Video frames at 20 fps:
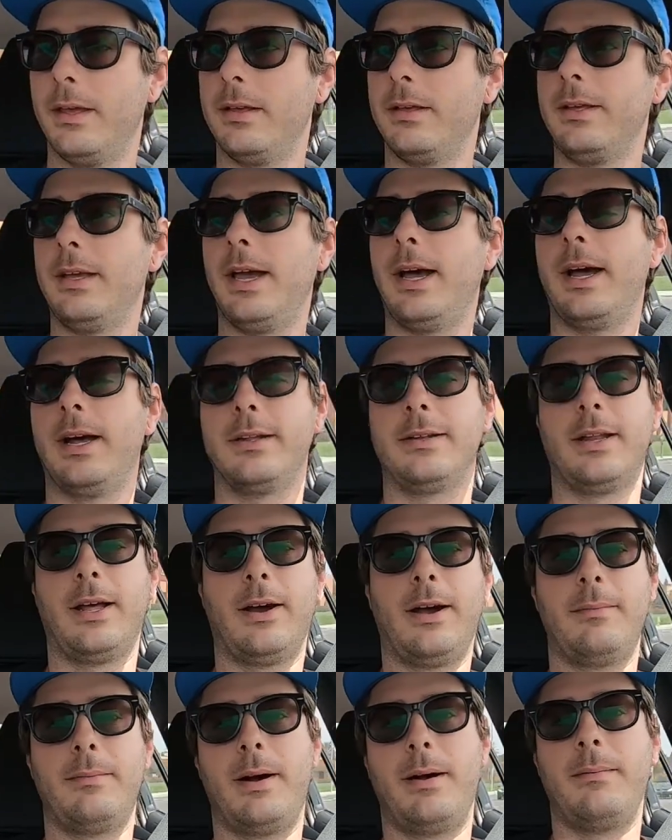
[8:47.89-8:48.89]
yeah,
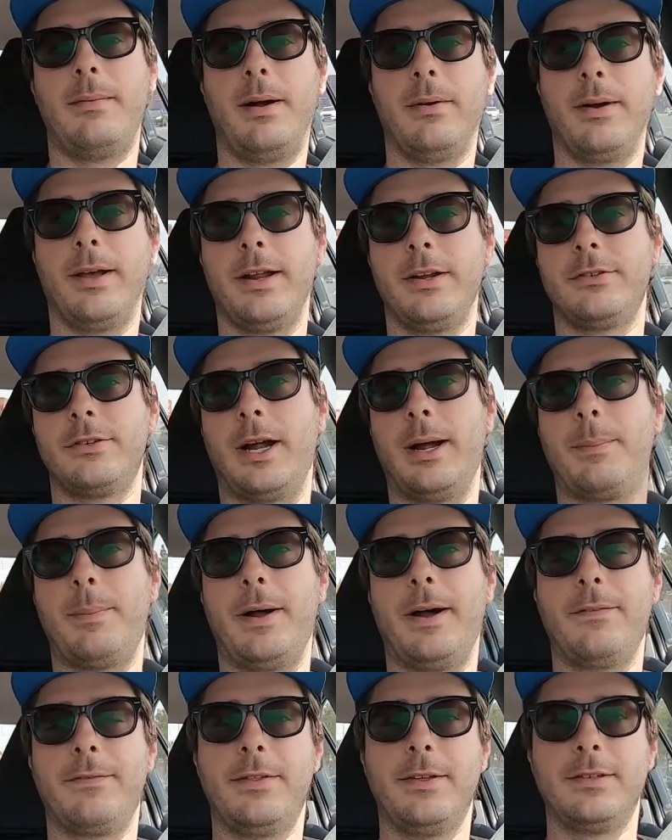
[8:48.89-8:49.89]
now I'm on my way to drop
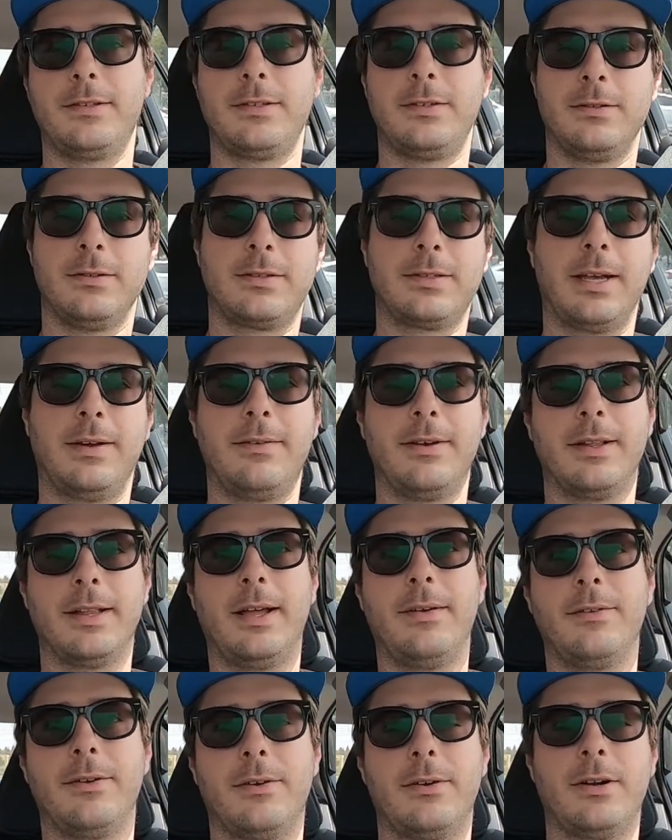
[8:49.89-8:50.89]
off these 2
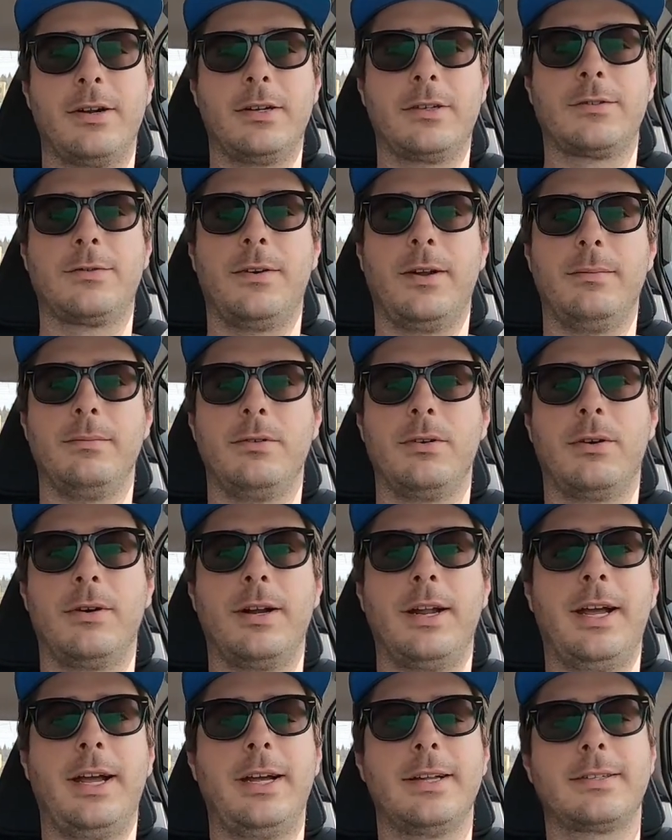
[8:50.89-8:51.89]
7-Eleven orders from
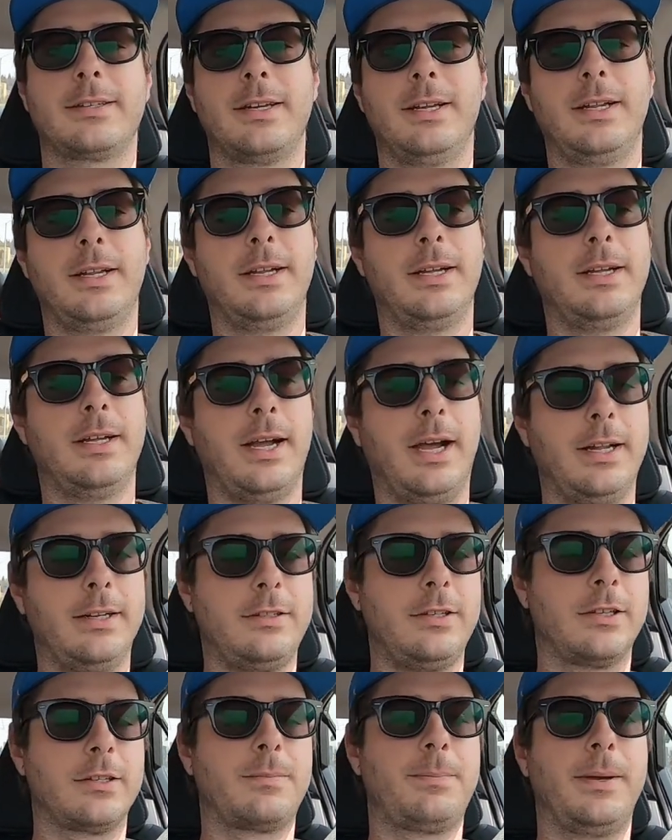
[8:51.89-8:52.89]
Doordash. I
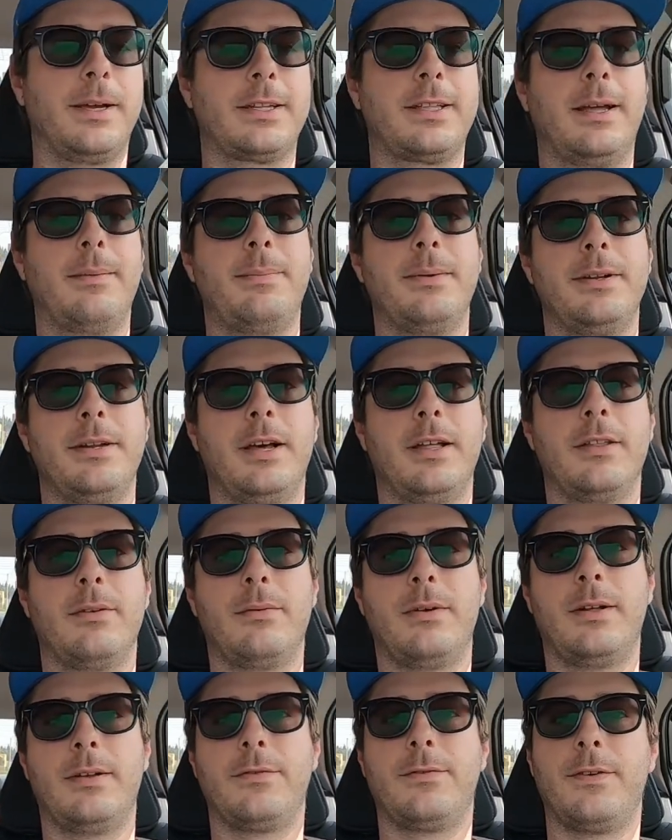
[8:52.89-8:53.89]
just picked up another
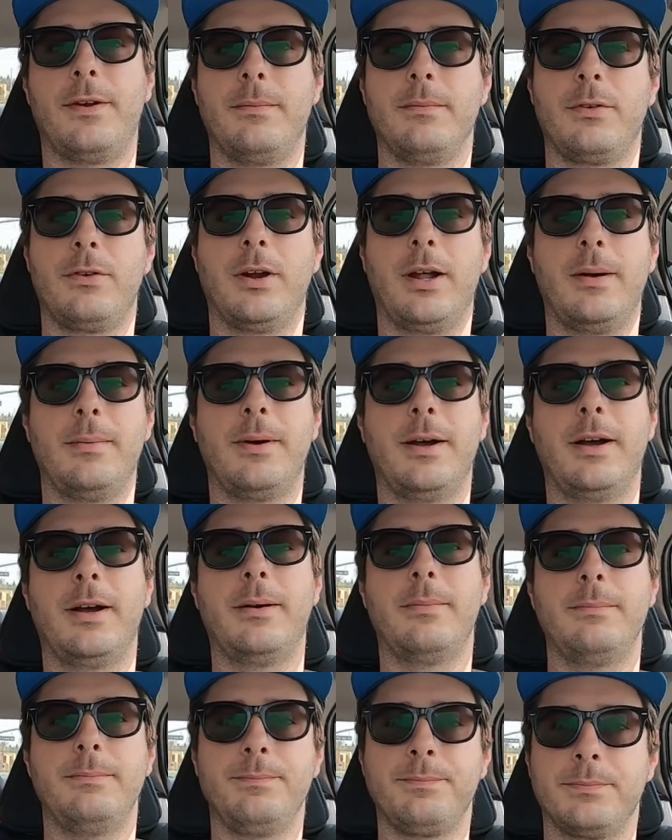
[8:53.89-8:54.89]
one from
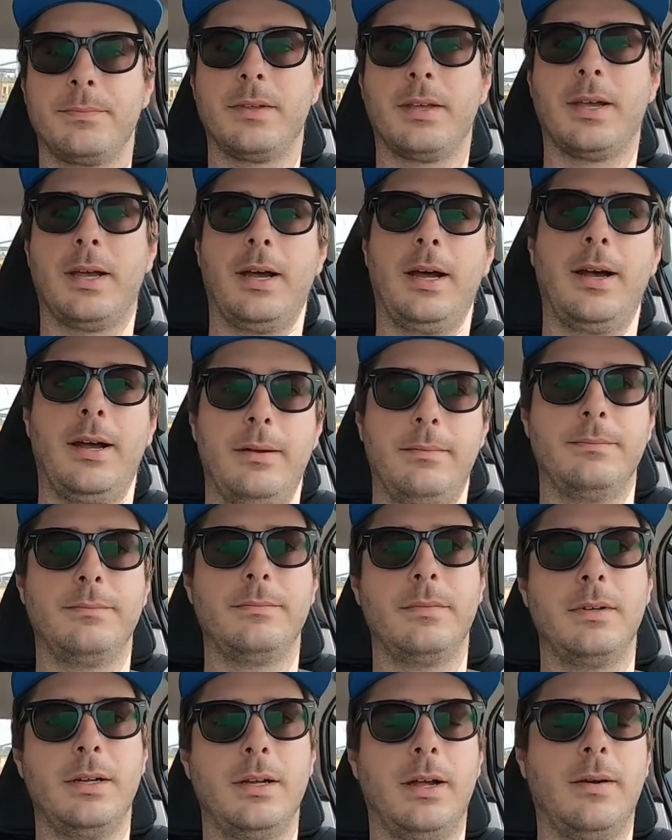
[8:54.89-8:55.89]
Grubhub.
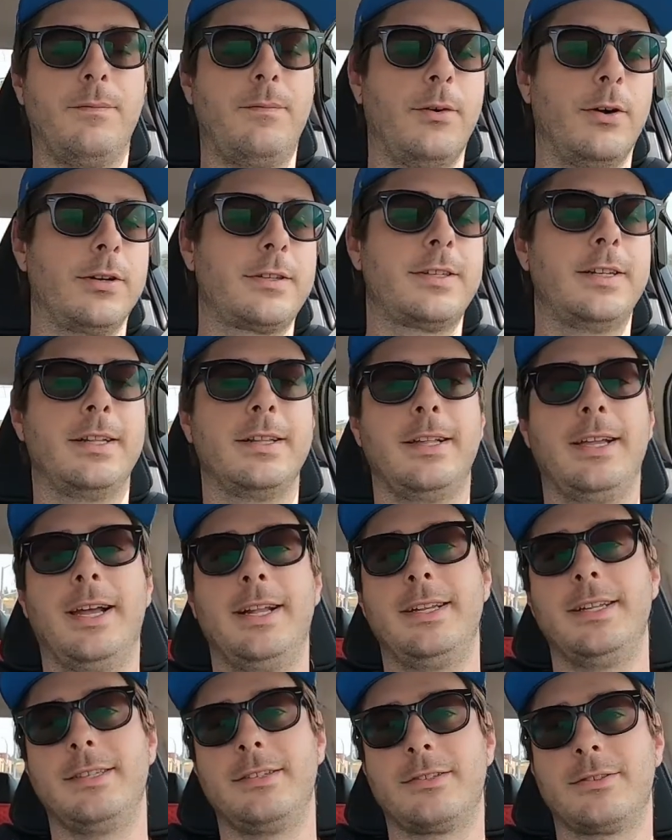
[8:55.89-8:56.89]
Unfortunately, I
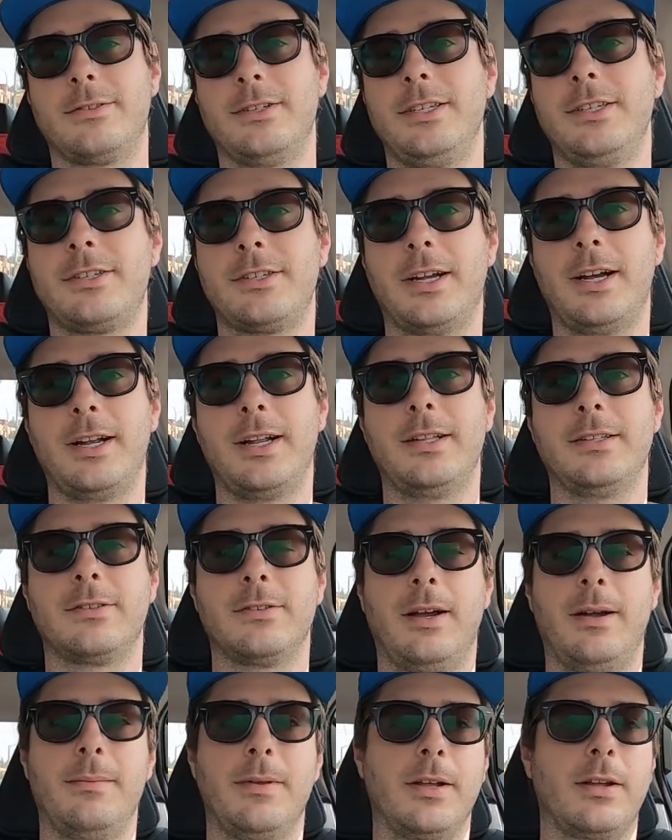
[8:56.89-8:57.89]
didn't screenshot it,
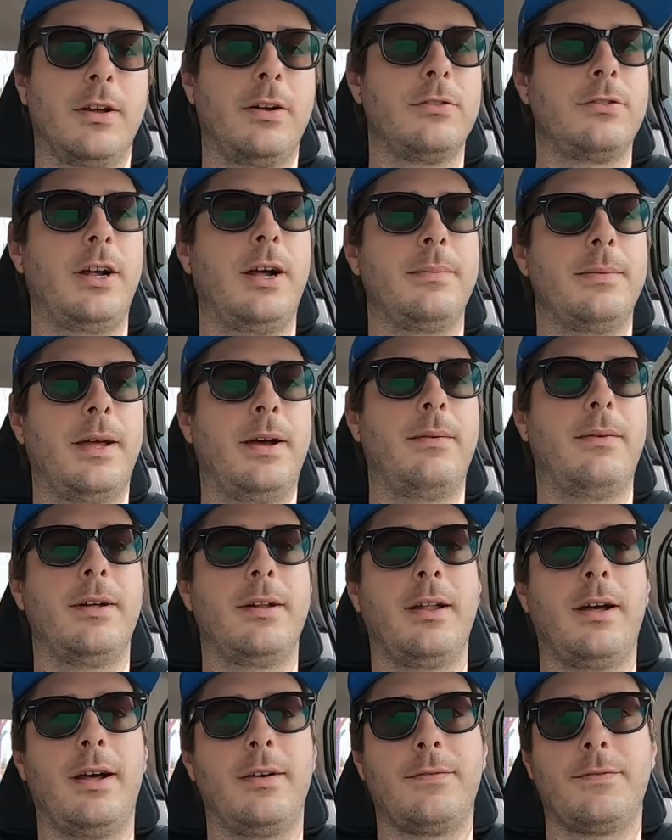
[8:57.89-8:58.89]
so I'm gonna go drop that
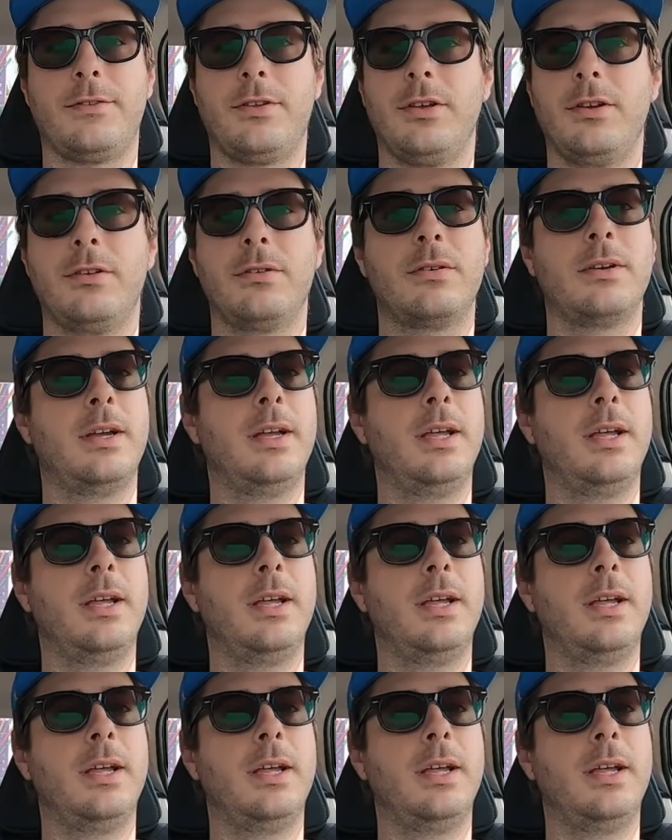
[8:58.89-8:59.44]
one off too.